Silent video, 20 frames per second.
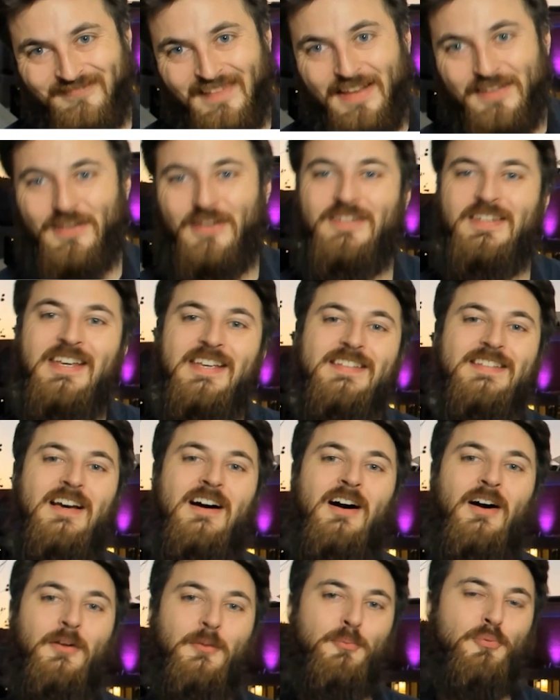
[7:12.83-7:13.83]
So these
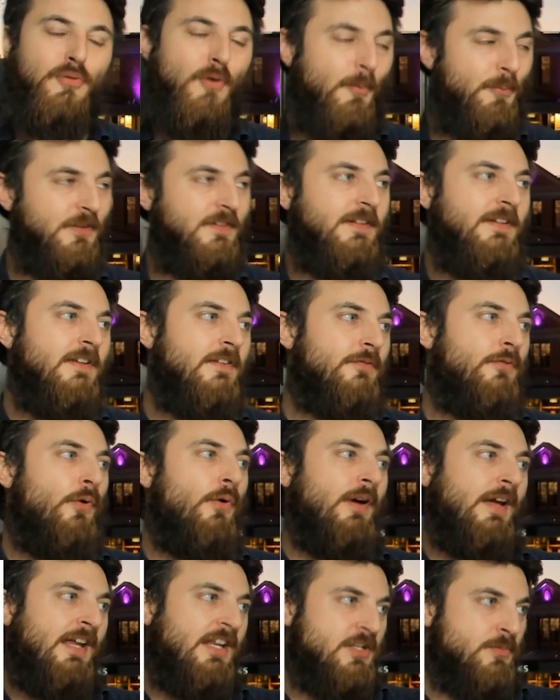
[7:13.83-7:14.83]
are the properties
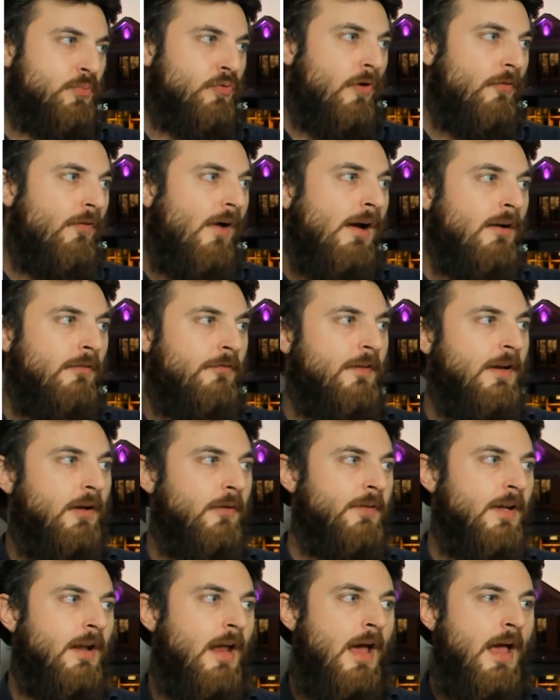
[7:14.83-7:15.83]
for each profile. Think
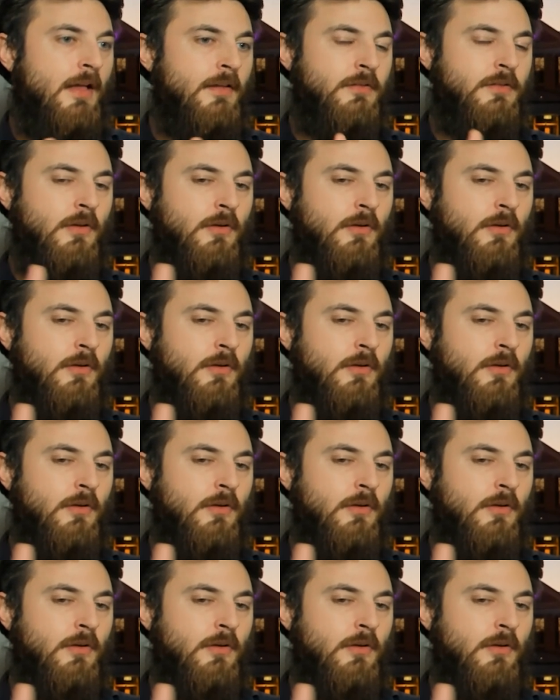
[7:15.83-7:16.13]
of it as